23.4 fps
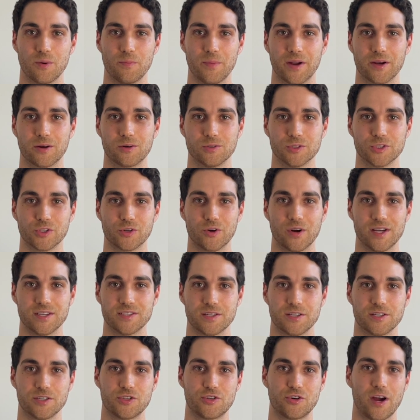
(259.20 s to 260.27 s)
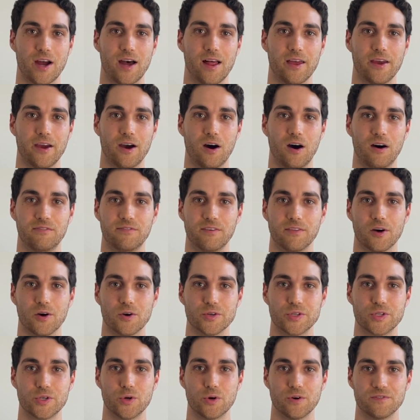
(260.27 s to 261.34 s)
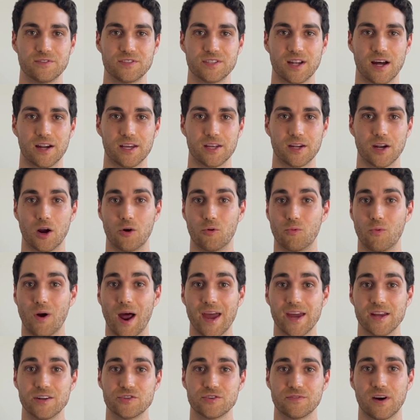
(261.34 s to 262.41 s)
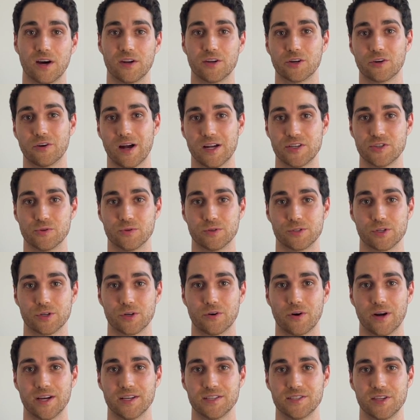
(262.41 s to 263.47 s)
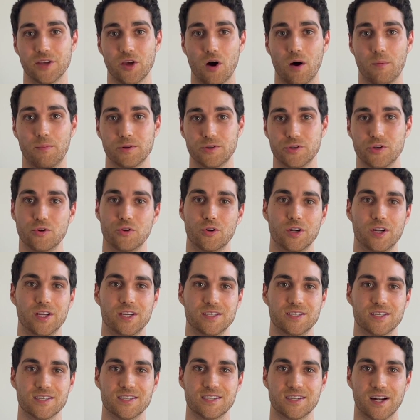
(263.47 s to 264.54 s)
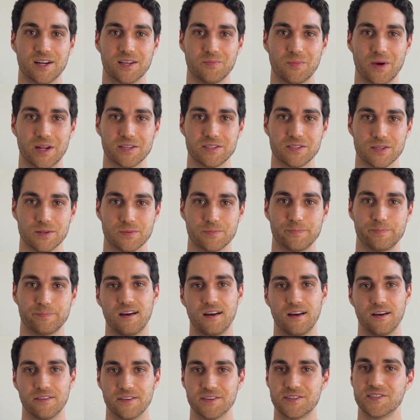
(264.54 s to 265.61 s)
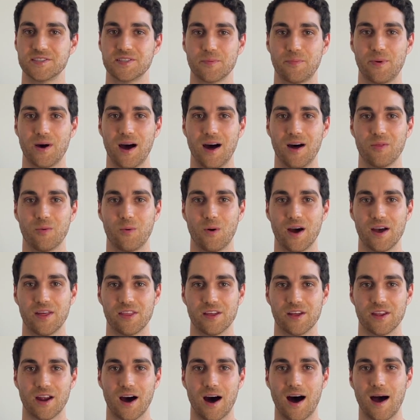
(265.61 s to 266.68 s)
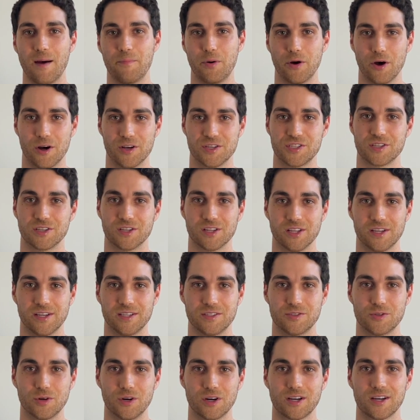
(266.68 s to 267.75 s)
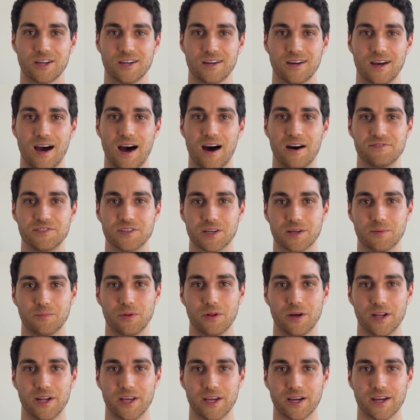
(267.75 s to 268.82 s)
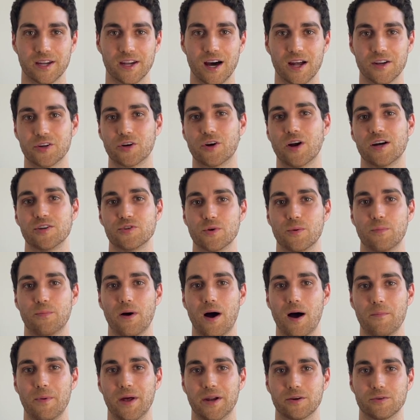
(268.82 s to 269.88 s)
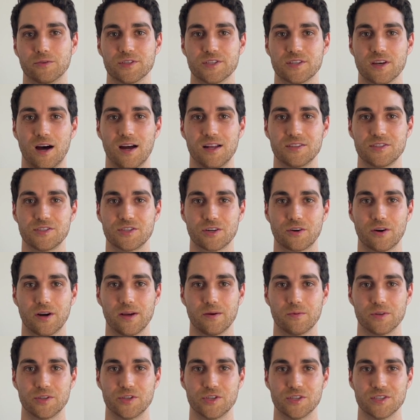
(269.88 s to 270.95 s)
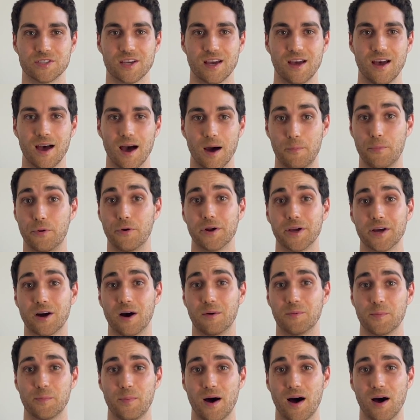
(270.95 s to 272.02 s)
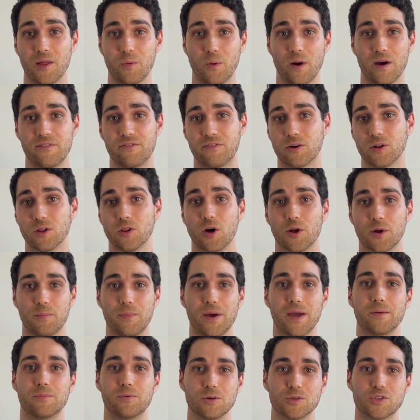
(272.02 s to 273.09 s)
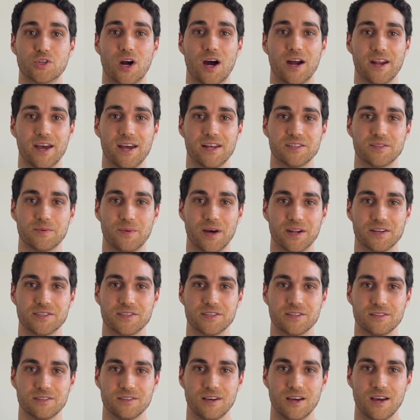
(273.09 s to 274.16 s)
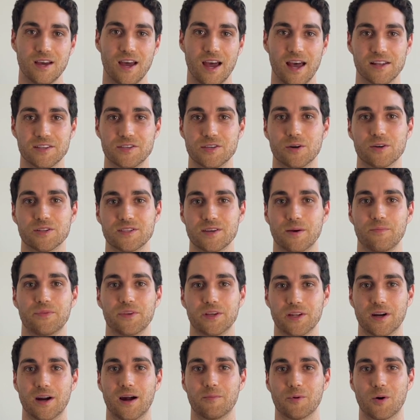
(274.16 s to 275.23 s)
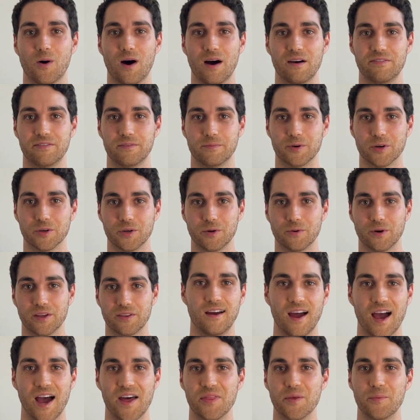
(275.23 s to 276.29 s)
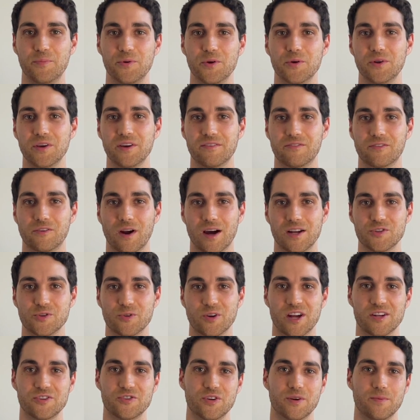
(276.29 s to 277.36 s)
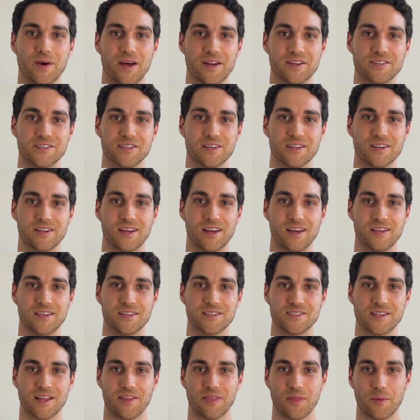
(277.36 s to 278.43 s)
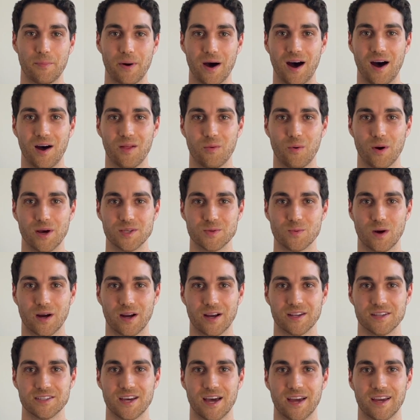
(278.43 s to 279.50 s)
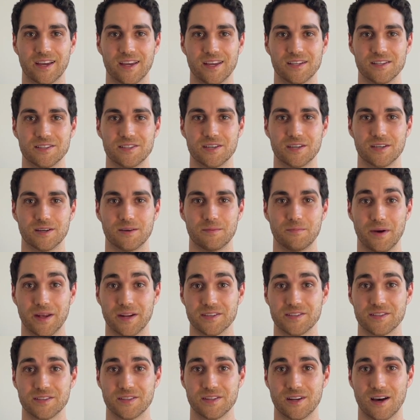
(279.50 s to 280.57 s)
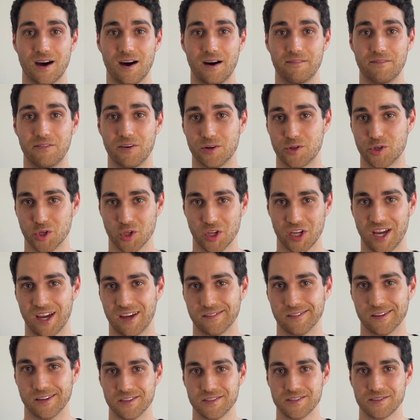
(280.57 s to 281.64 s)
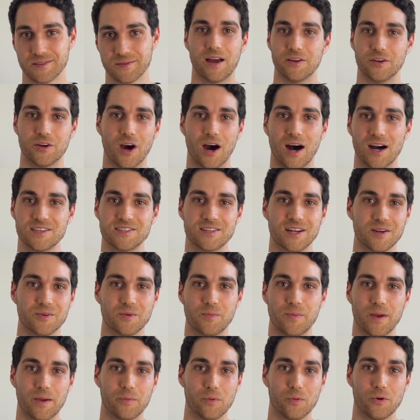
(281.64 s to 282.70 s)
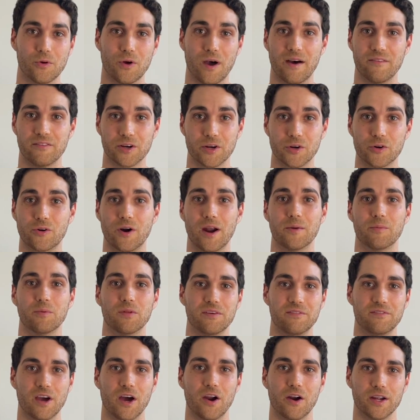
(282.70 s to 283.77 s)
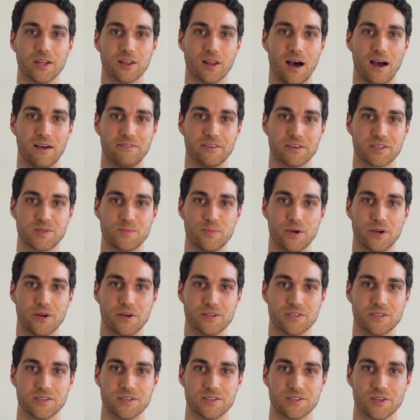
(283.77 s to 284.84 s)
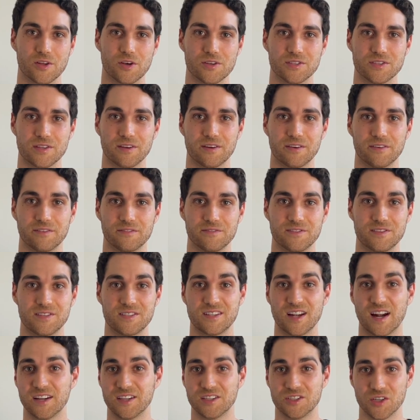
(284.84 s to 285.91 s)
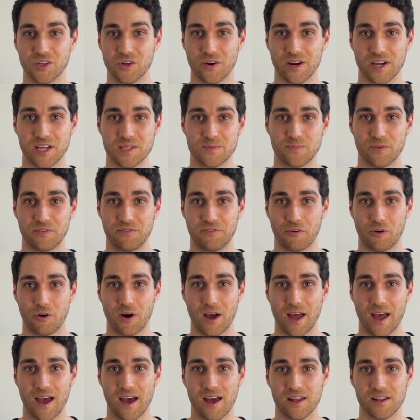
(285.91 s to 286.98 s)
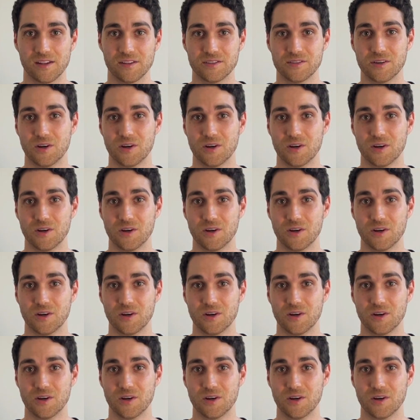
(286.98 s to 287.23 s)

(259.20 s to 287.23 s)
medical degrees in Australia offer those who have studied a range of undergraduate degrees the opportunity to study medicine. This is the pathway that I personally took after completing an undergraduate biomedical science degree, which is a pretty common pathway for a lot of people trying to enter medicine. And so it's something that I'm quite familiar with. And the beauty of graduate entry medicine is that the pathways one can take into medicine are virtually endless. You know, I study with people who have incredibly varied life experiences, those that have studied degrees beforehand,